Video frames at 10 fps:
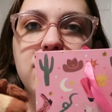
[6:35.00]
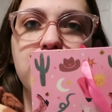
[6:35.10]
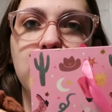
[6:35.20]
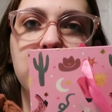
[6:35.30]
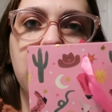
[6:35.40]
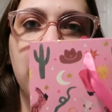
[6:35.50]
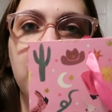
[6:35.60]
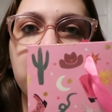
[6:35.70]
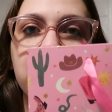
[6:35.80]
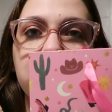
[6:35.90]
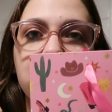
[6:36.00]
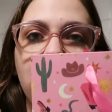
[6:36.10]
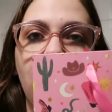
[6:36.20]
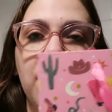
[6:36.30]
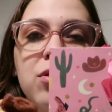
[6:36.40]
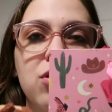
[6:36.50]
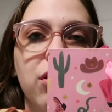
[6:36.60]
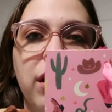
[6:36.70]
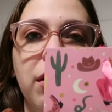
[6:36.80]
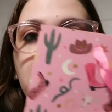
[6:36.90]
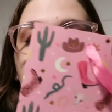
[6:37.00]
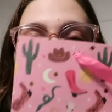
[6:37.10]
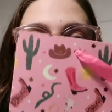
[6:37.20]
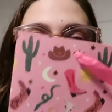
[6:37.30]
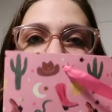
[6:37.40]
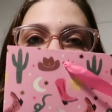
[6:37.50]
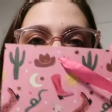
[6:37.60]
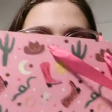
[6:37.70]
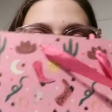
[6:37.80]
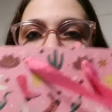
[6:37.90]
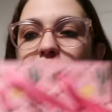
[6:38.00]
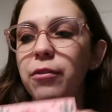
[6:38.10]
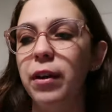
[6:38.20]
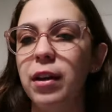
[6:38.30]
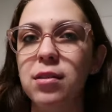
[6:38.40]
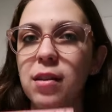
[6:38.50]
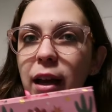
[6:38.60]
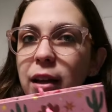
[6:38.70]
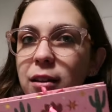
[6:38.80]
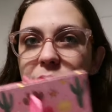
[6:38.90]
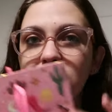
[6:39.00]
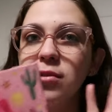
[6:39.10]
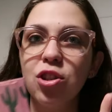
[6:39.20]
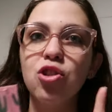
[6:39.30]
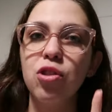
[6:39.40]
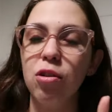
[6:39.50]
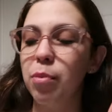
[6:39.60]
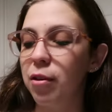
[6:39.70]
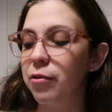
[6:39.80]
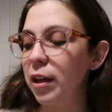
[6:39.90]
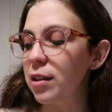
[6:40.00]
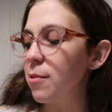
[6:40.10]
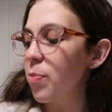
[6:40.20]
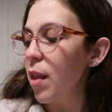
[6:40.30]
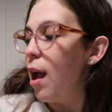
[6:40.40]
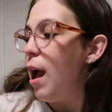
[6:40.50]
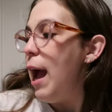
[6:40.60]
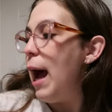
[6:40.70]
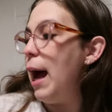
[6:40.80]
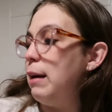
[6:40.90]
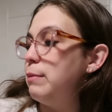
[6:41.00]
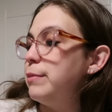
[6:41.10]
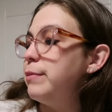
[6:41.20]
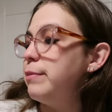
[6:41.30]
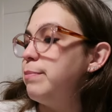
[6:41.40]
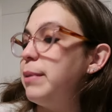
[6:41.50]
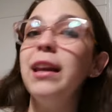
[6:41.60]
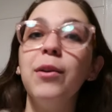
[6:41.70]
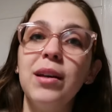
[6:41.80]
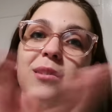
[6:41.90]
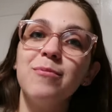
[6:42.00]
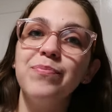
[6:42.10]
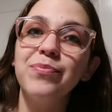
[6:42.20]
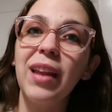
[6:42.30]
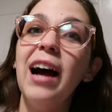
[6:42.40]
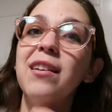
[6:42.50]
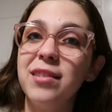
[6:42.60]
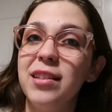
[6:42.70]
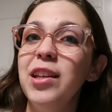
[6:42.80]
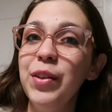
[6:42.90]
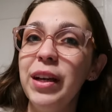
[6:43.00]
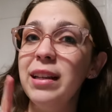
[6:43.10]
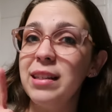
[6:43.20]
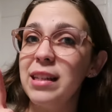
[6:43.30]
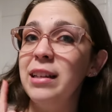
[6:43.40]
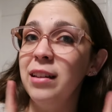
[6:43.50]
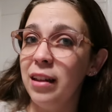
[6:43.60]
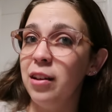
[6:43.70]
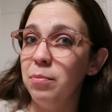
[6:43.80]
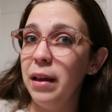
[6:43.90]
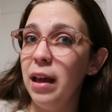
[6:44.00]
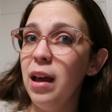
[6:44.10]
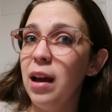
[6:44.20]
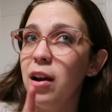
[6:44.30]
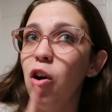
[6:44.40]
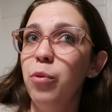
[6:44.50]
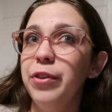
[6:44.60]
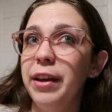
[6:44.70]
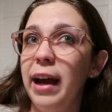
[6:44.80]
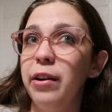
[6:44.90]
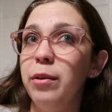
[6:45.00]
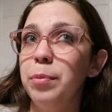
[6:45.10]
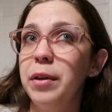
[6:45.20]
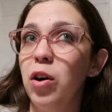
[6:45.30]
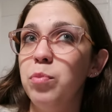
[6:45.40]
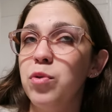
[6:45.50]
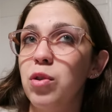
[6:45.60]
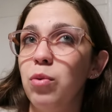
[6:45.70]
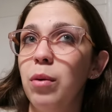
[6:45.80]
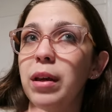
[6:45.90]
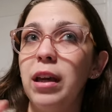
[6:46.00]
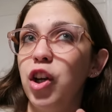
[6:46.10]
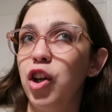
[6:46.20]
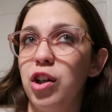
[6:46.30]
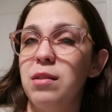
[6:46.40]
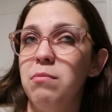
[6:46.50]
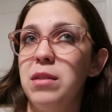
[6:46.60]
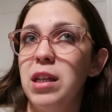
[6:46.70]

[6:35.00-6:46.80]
Bullseye. I'm sorry. This was just too perfect. Like, just too perfect. But anyways, I'll see you guys in a little bit. Hopefully Harry will be home soon and we can cook some